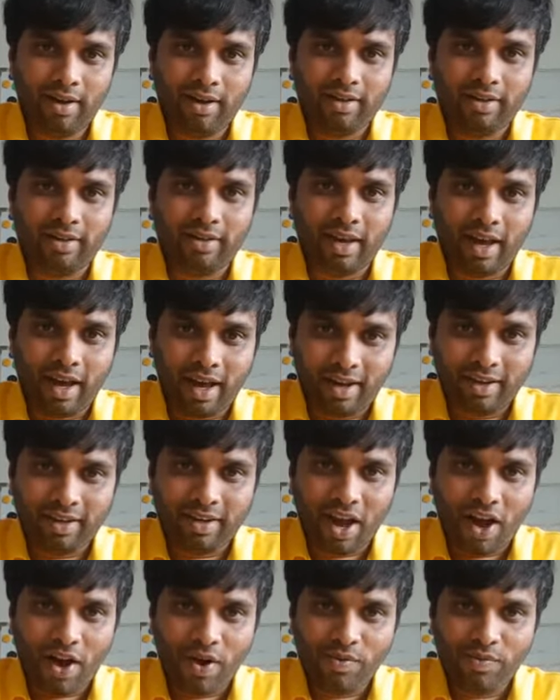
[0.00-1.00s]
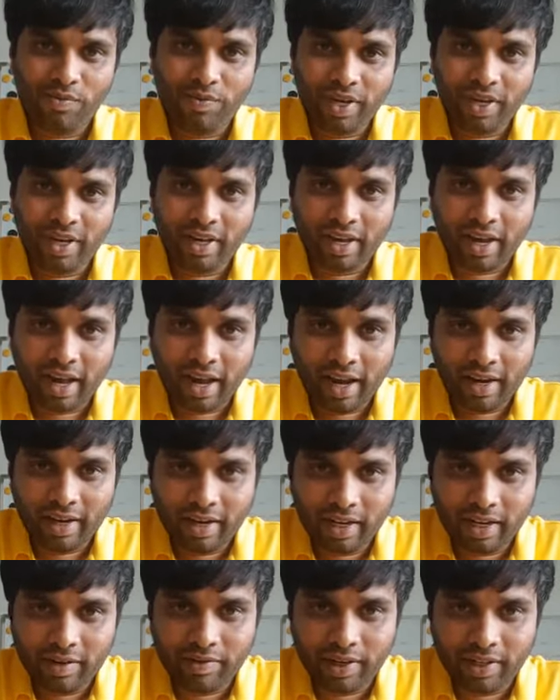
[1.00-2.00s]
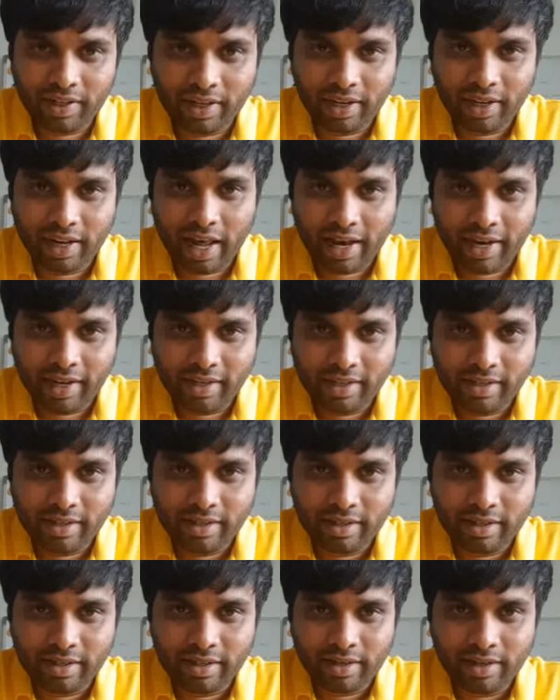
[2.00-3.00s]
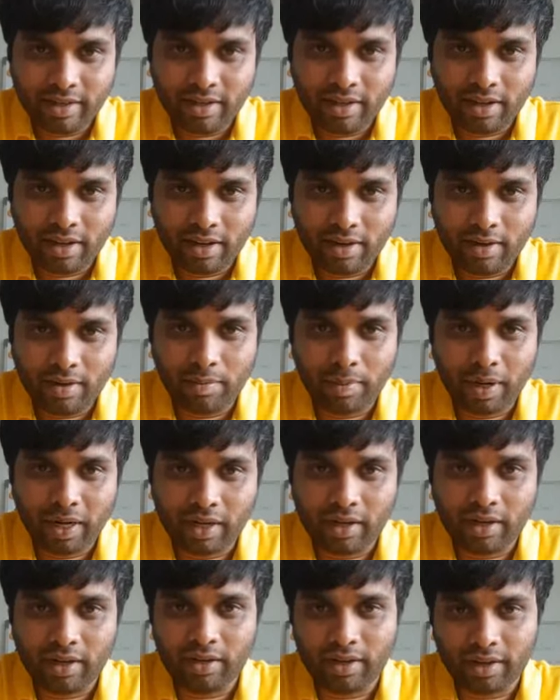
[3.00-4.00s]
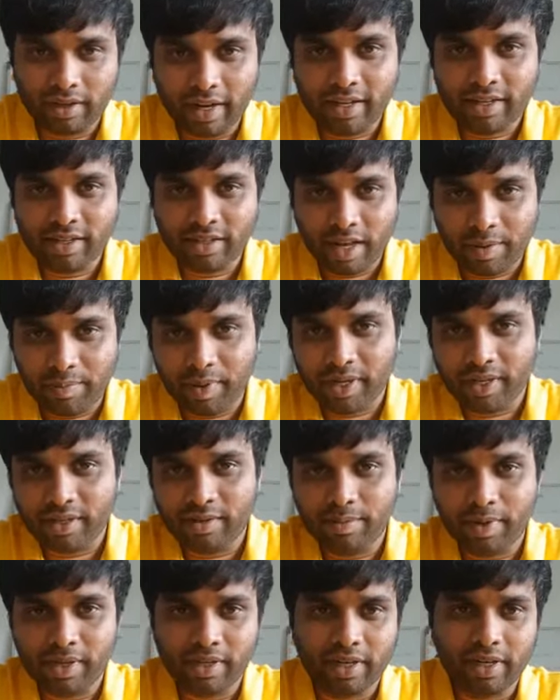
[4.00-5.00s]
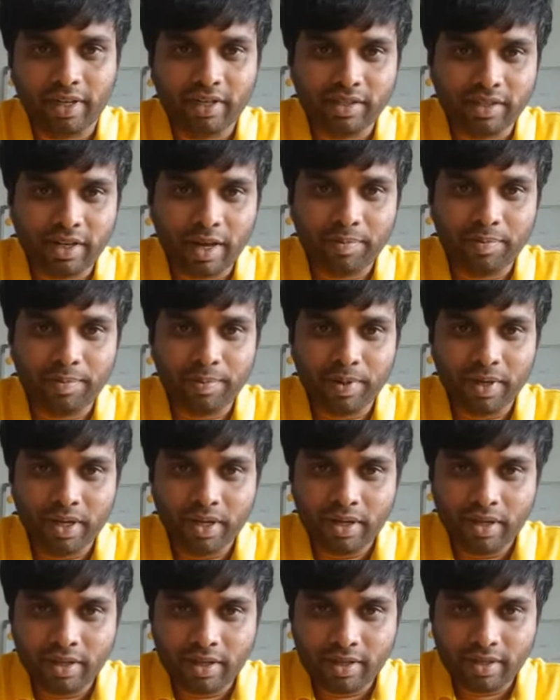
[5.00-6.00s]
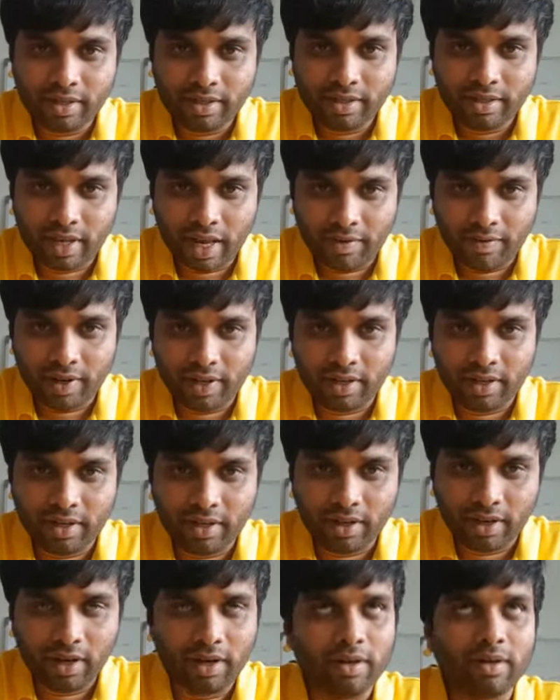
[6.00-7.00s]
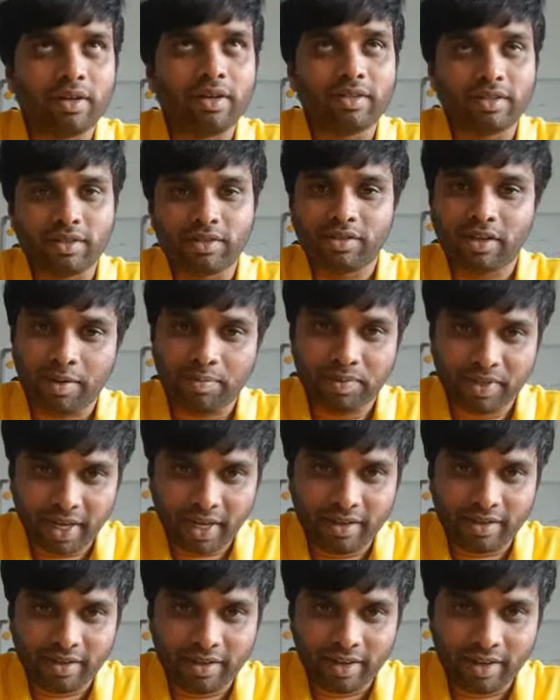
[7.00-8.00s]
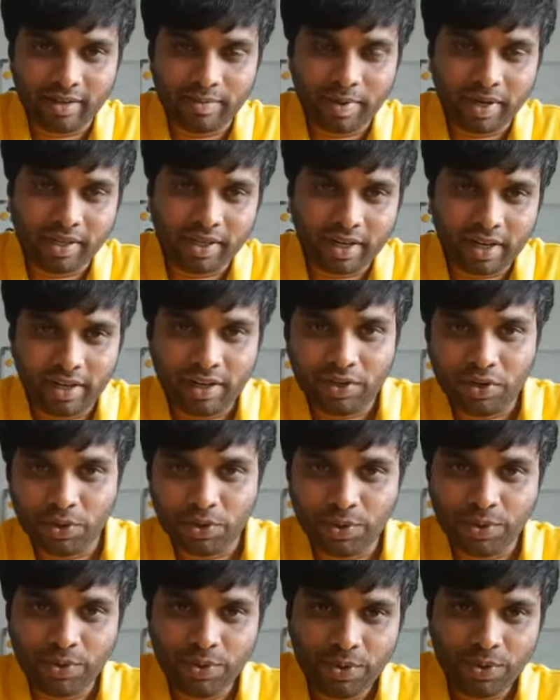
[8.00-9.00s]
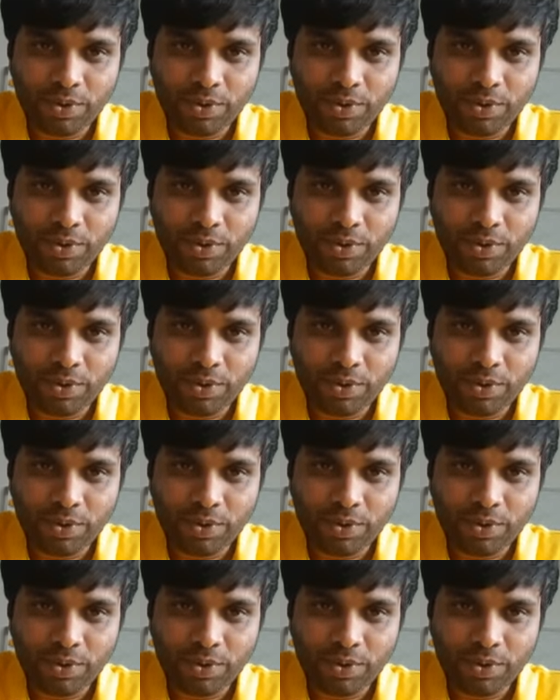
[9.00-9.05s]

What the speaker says: Yeah, now we identify the lines, but the next step is basically step 7. Step 6 is basically to